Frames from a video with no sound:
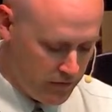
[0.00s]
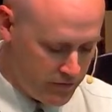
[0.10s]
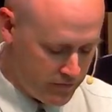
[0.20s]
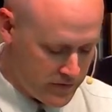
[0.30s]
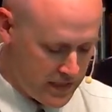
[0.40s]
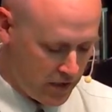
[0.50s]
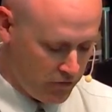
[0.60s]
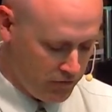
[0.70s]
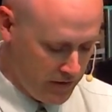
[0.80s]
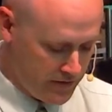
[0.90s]
and doves for
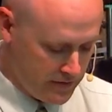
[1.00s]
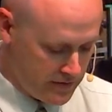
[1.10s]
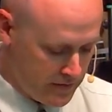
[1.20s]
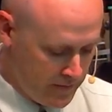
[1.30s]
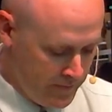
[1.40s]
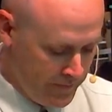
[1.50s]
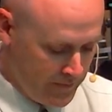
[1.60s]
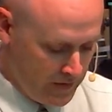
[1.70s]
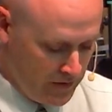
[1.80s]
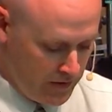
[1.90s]
sacrifices.
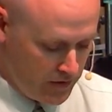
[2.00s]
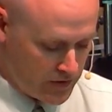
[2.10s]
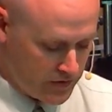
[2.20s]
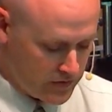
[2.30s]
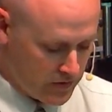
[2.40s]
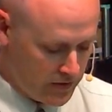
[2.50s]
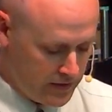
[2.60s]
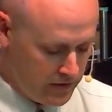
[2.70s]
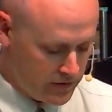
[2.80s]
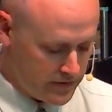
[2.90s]
He also
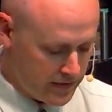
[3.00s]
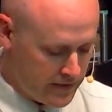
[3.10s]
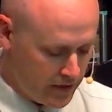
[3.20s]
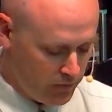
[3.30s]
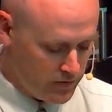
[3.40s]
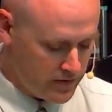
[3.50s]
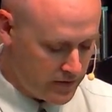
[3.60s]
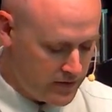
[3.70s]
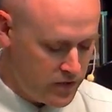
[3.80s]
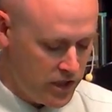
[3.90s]
saw dealers at
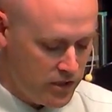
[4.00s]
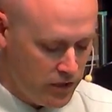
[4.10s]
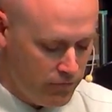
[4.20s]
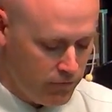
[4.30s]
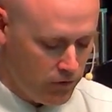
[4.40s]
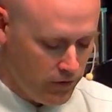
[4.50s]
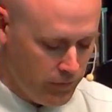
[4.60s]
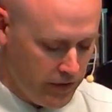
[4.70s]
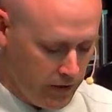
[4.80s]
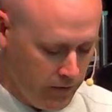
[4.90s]
tables exchanging
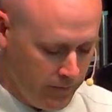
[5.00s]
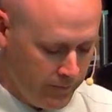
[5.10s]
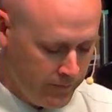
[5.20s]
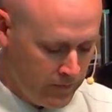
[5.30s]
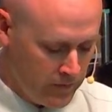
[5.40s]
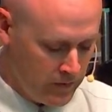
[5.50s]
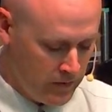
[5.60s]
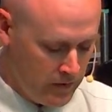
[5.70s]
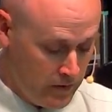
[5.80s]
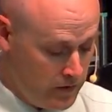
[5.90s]
foreign money.
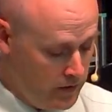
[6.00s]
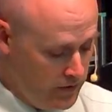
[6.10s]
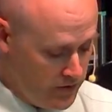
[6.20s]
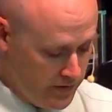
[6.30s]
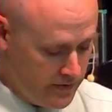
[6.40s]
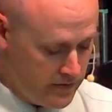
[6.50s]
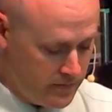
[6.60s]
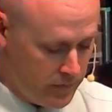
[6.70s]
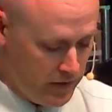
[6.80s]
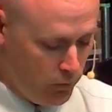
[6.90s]

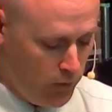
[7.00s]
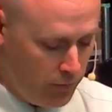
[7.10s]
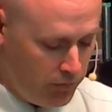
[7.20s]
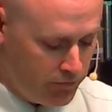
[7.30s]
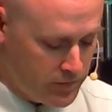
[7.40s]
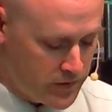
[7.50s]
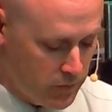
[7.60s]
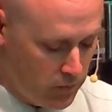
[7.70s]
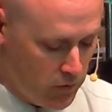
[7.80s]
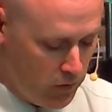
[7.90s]
Jesus made a whip from
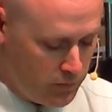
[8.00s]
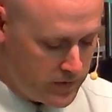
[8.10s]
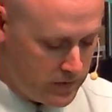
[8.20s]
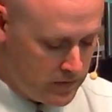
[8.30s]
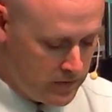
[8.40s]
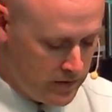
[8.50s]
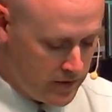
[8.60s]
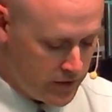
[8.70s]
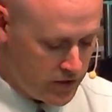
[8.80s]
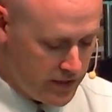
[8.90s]
some ropes
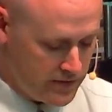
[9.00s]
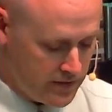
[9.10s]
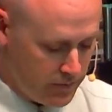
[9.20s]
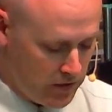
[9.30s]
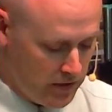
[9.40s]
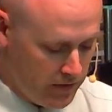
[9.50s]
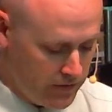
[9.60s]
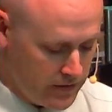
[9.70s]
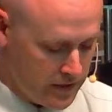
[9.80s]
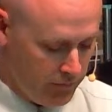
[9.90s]
and chased them all
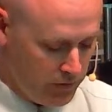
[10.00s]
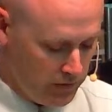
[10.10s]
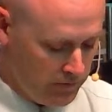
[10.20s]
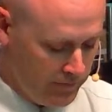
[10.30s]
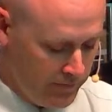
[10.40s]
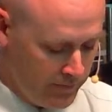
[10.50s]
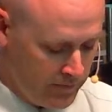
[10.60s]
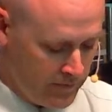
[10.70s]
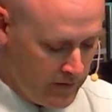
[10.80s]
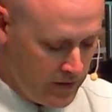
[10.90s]
out of the temple.
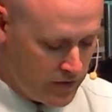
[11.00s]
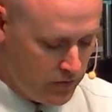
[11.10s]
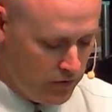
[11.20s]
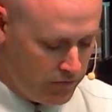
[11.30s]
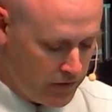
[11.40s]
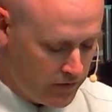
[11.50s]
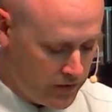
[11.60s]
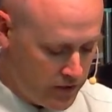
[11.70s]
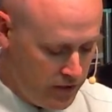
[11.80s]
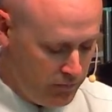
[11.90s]
He drove
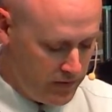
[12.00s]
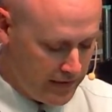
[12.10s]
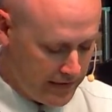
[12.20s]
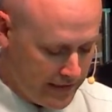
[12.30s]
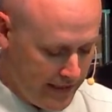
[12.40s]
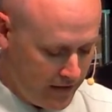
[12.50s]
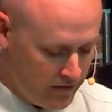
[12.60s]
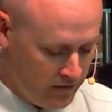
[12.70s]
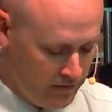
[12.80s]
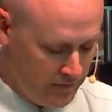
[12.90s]
out the sheep and the
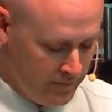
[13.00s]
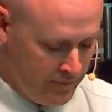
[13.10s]
cattle,